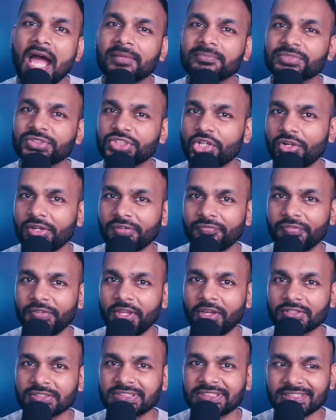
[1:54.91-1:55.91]
I'm sure if
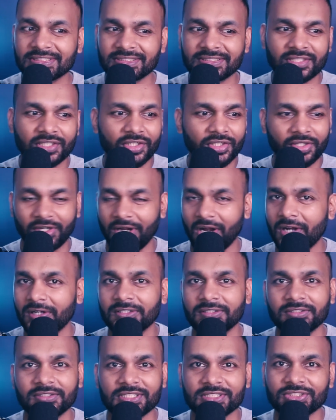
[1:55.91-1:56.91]
you had just
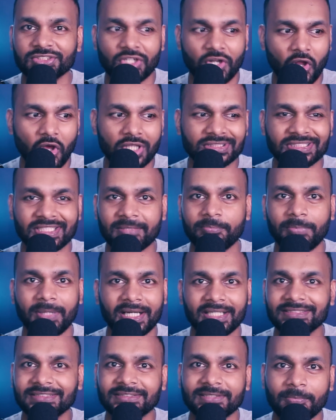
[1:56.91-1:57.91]
run this logic
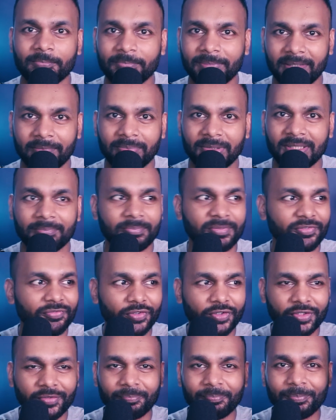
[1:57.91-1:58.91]
by some people
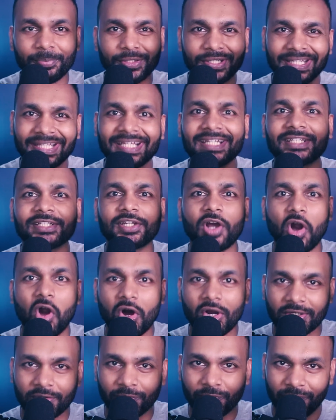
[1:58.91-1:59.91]
before putting it on a